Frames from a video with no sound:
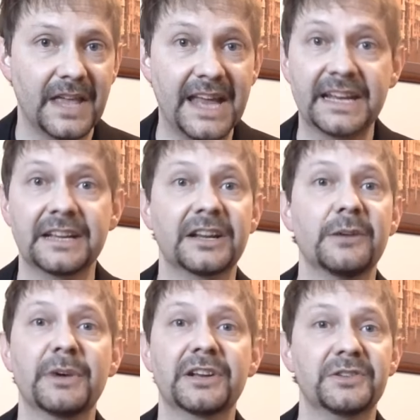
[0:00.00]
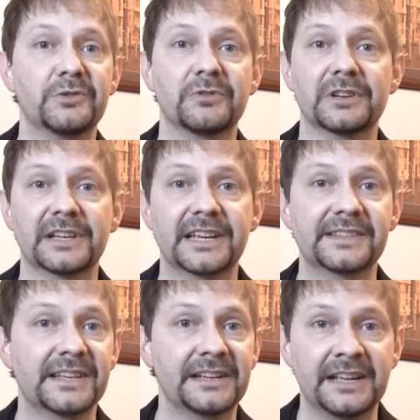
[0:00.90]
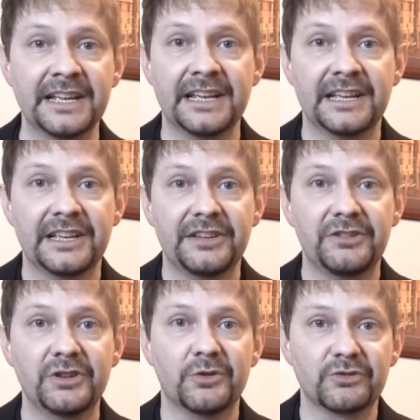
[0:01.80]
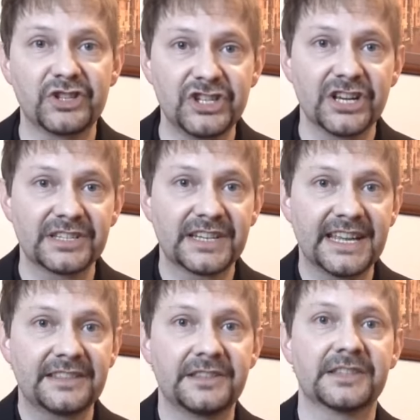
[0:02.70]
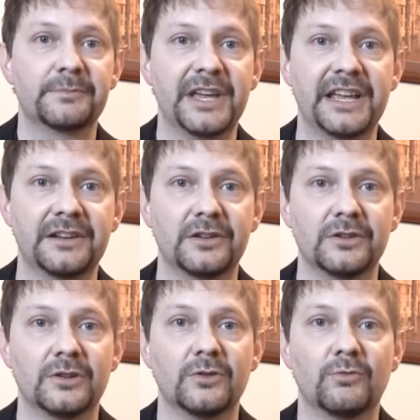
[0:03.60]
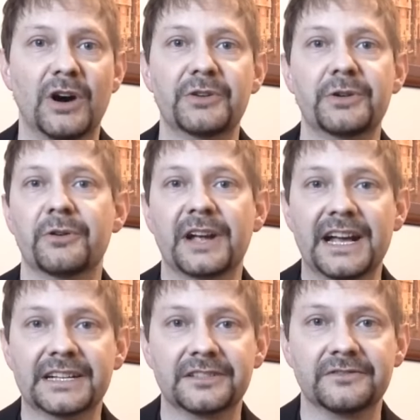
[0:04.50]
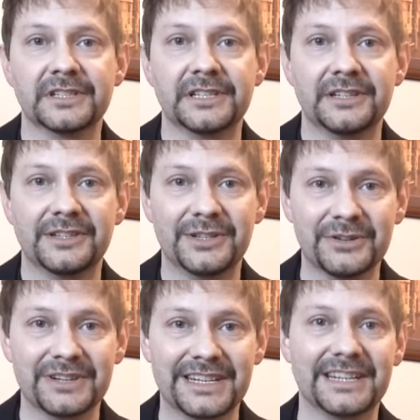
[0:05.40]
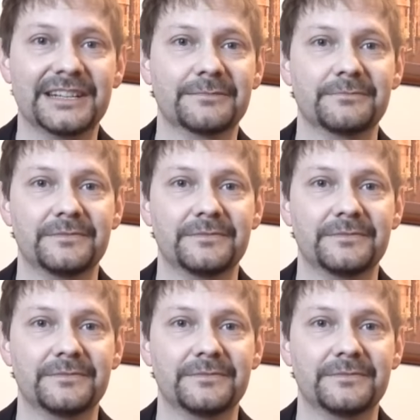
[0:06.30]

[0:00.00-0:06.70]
And it can come out of nowhere. Like I said, you don't just get this pain while you're actively urinating.